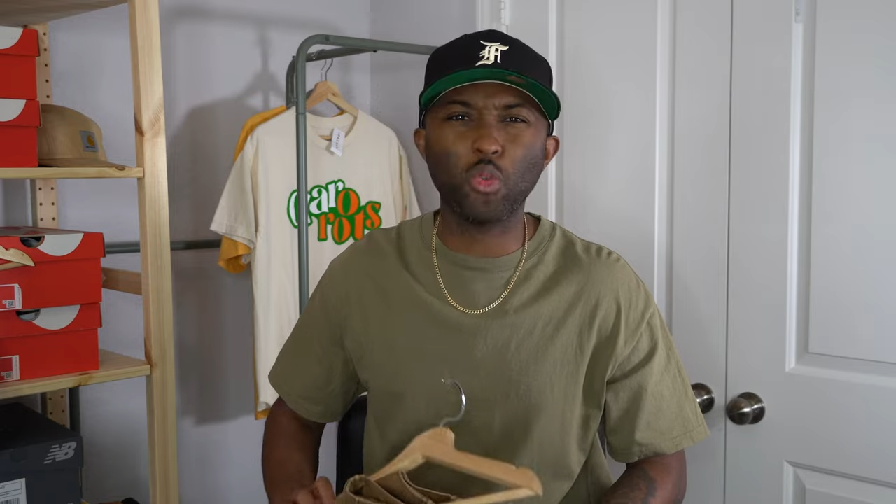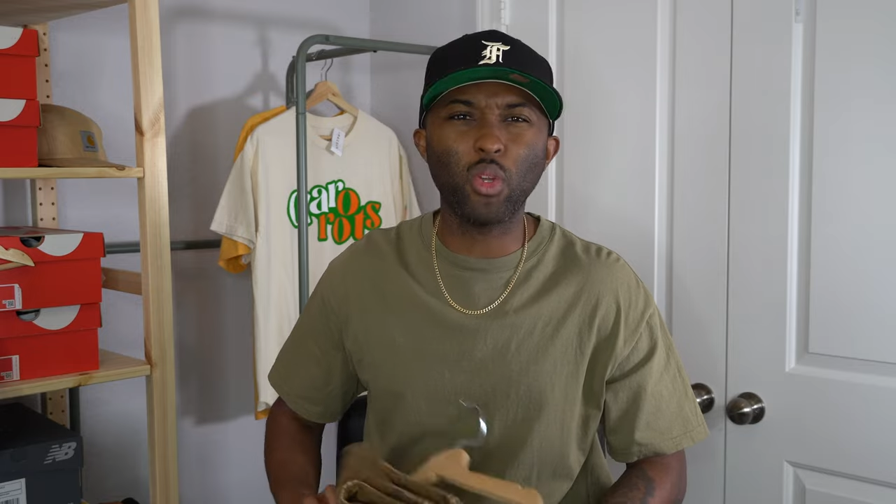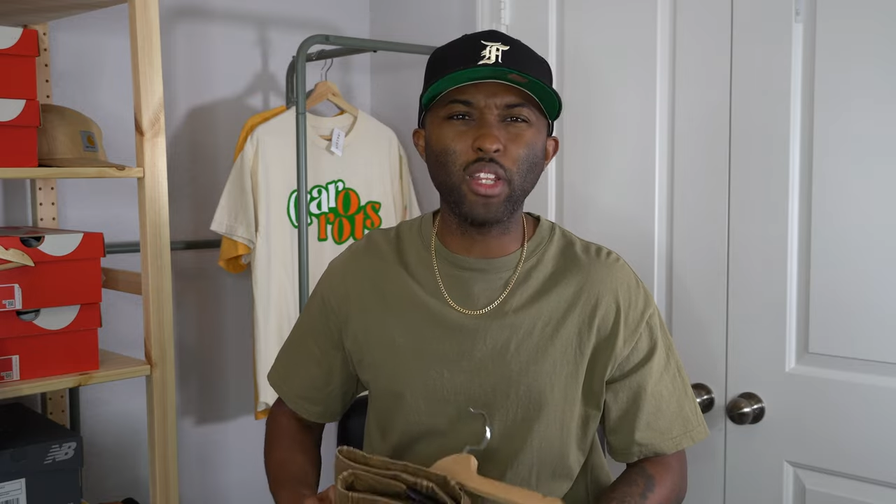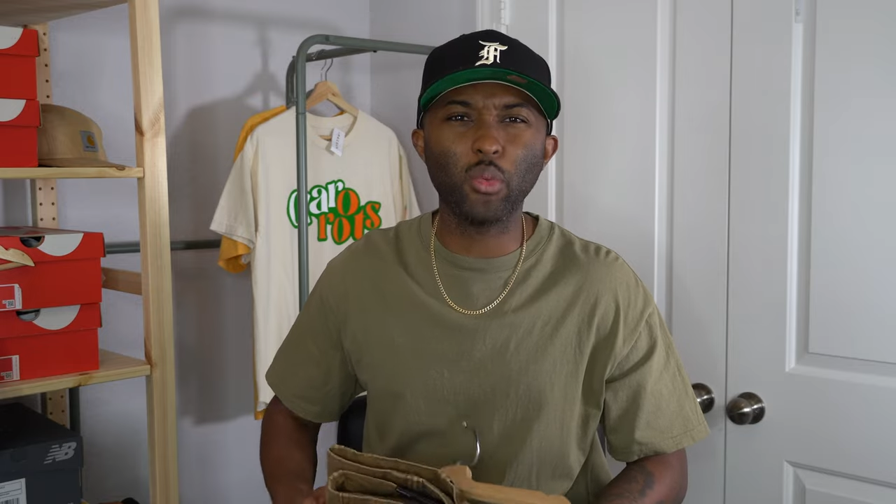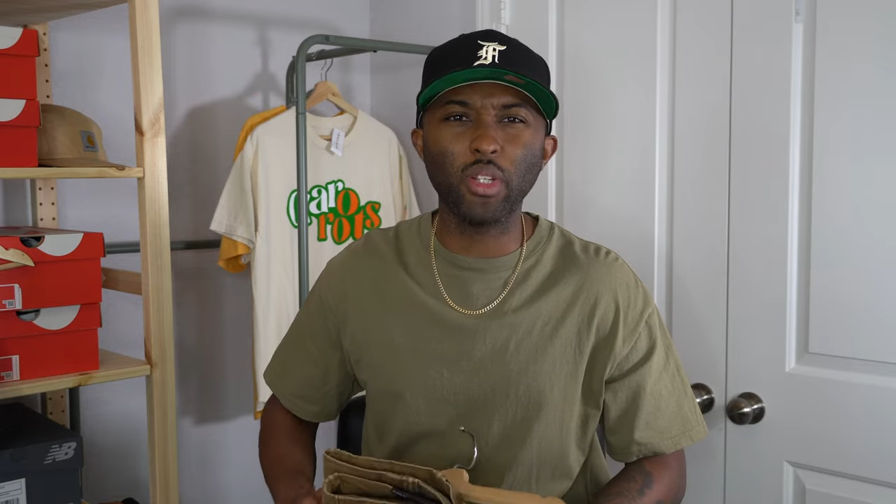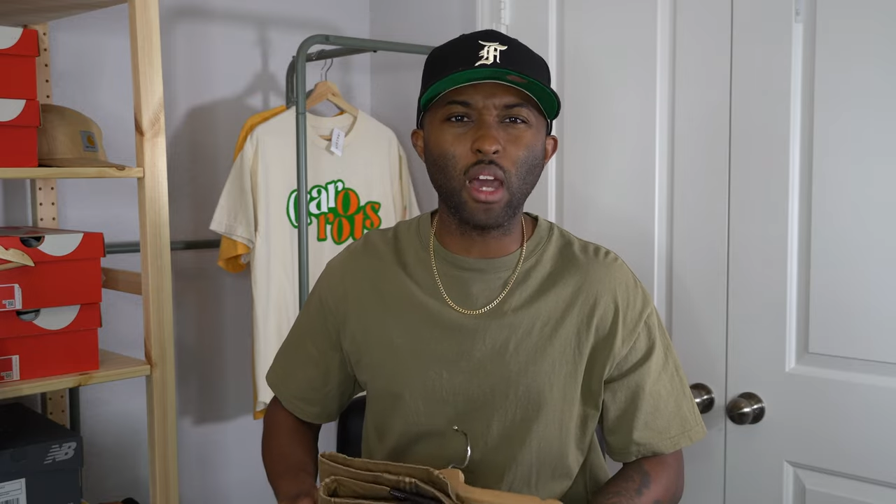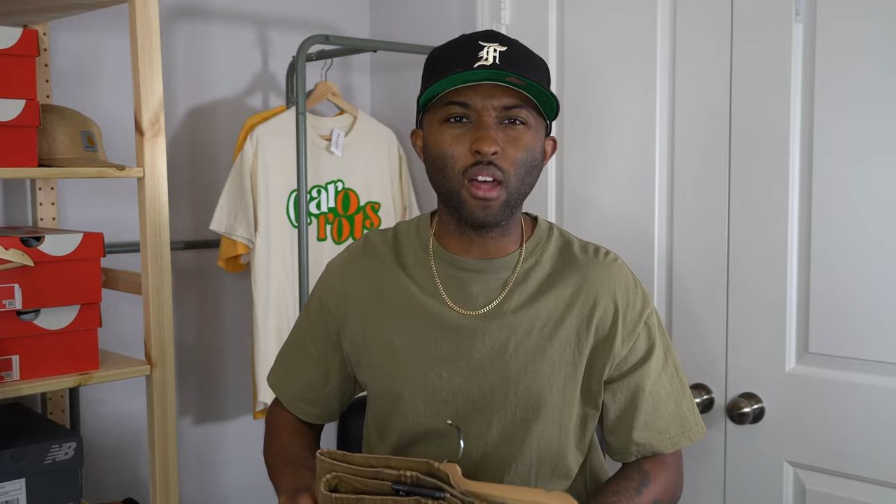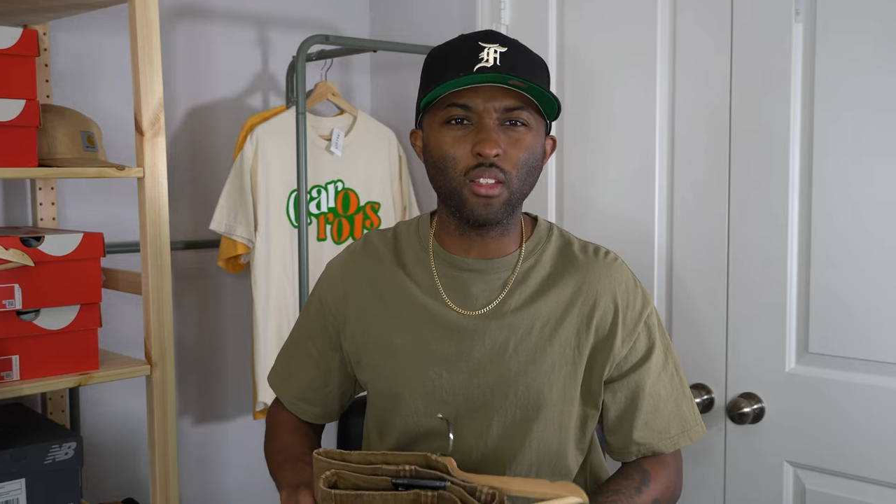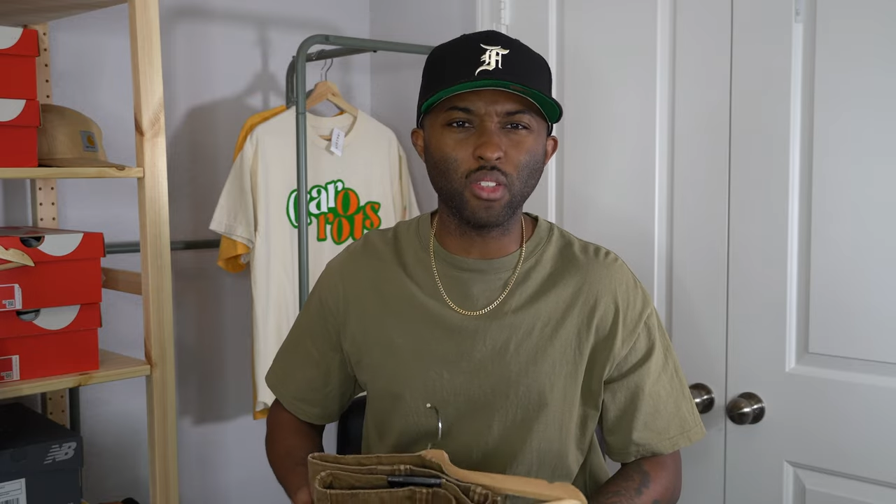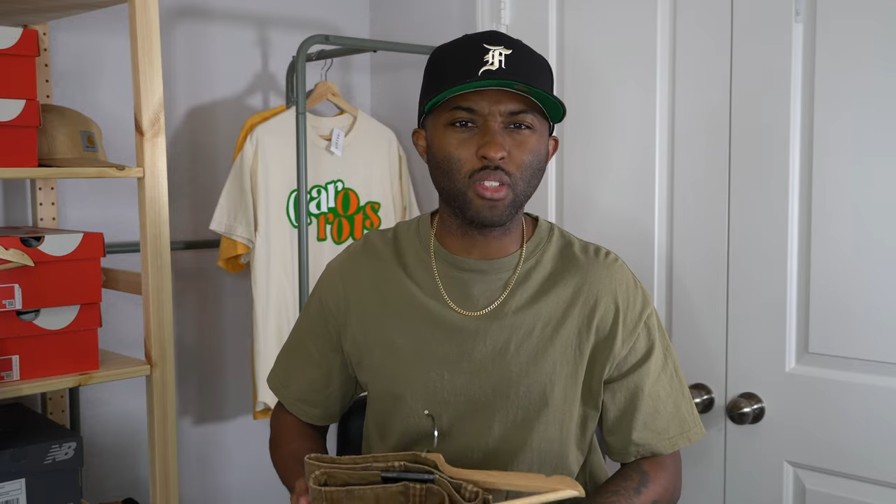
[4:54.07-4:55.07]

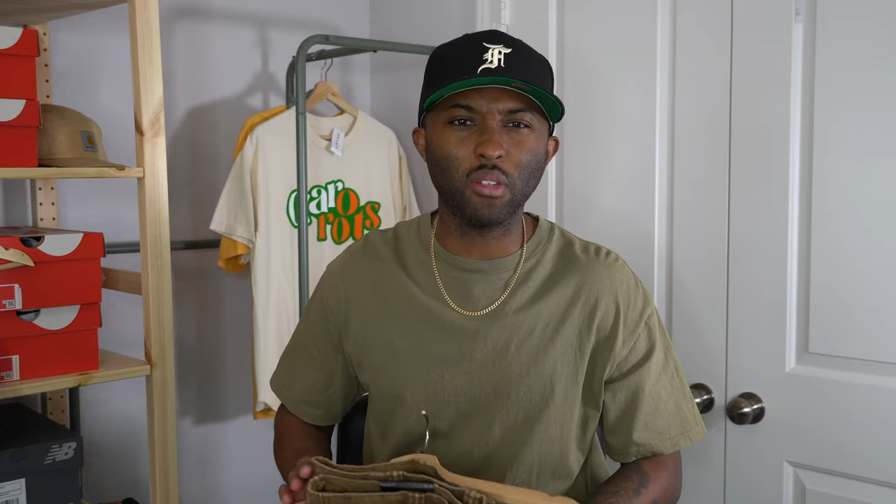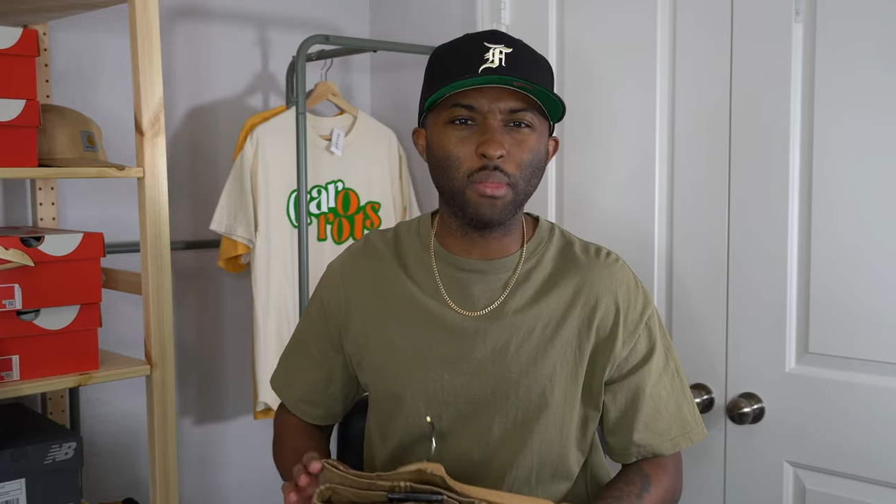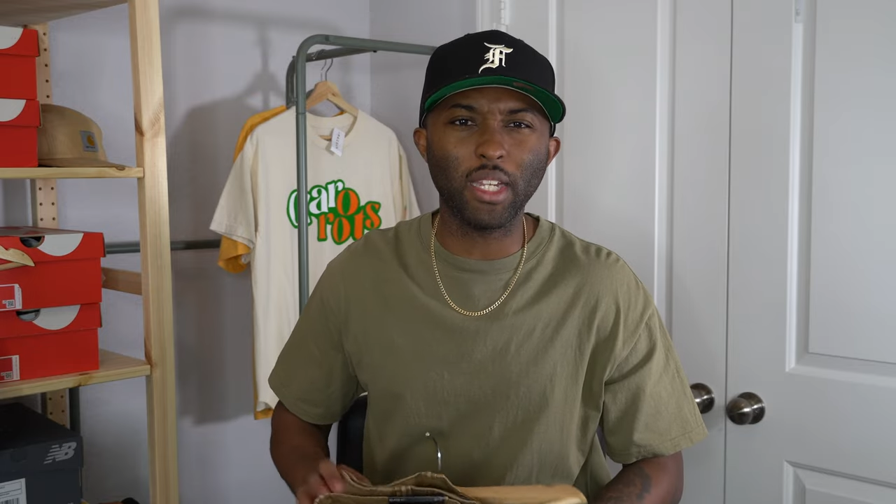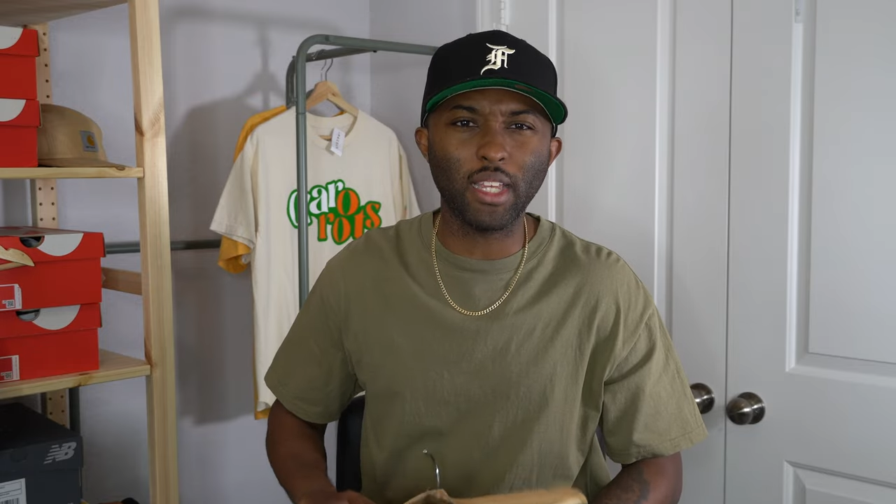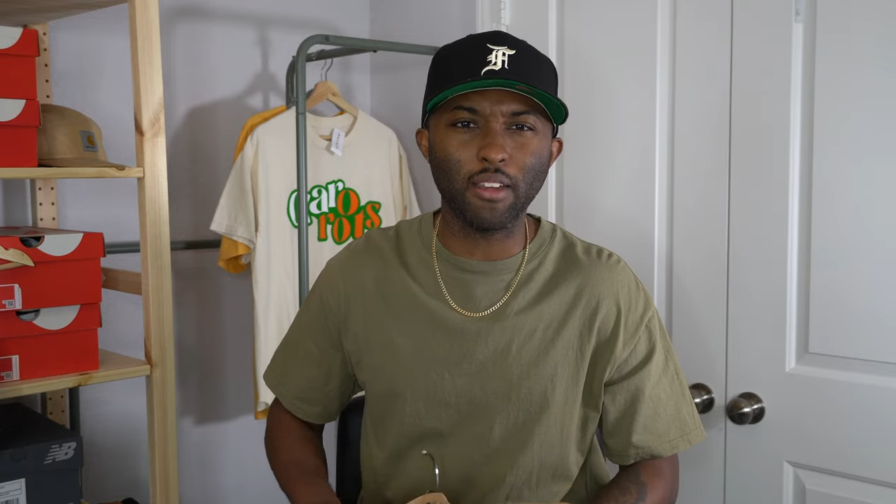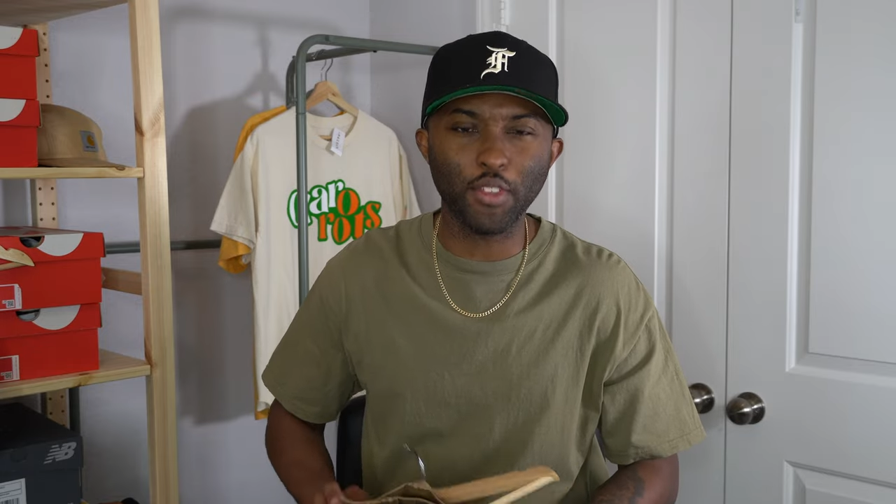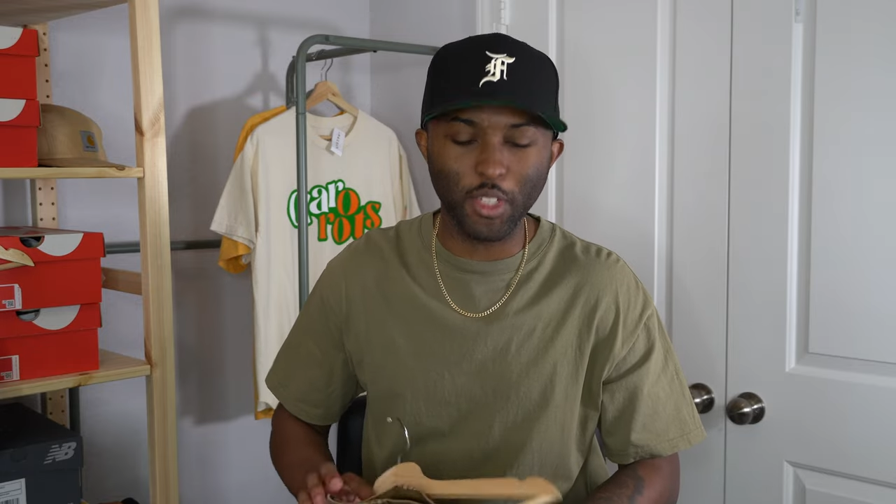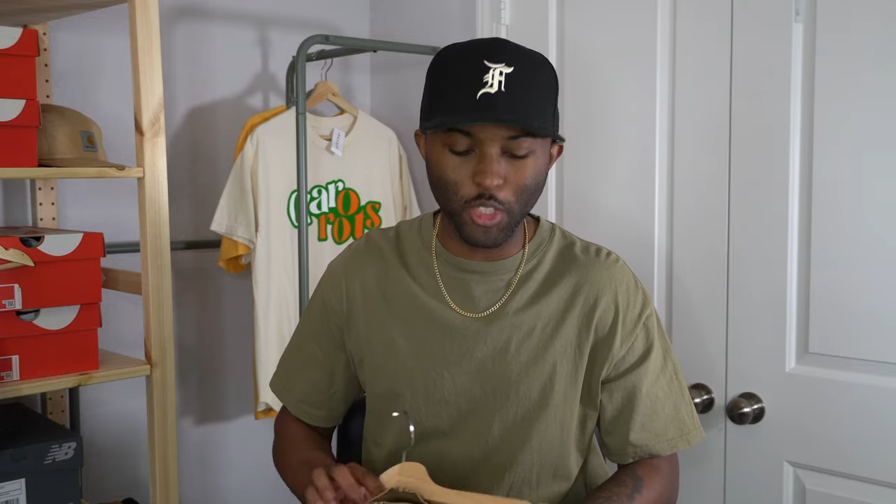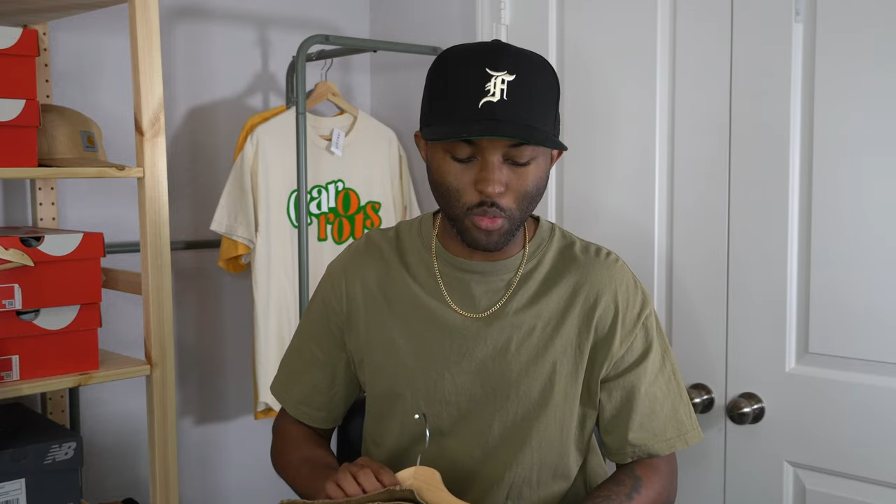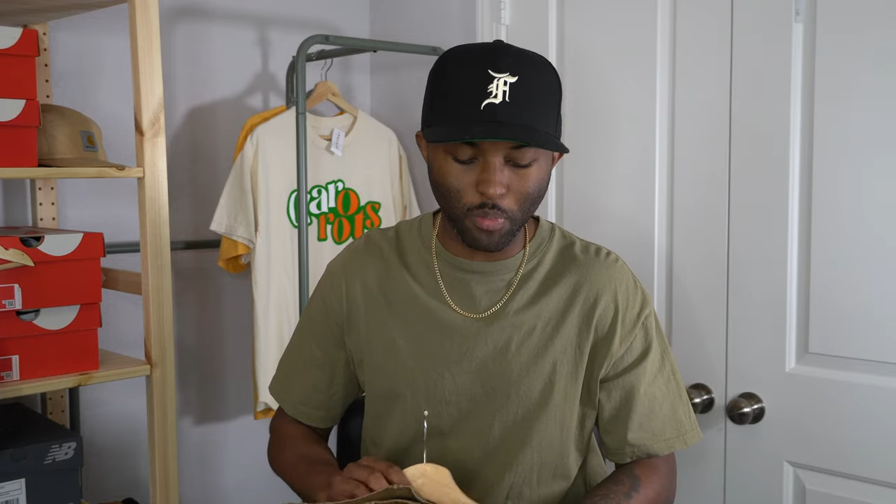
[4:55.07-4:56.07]
$23 or something like that for
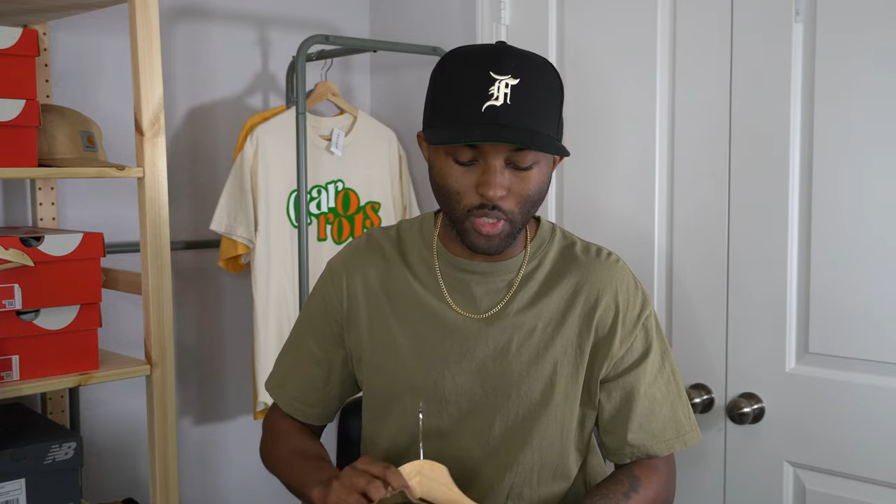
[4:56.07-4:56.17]
these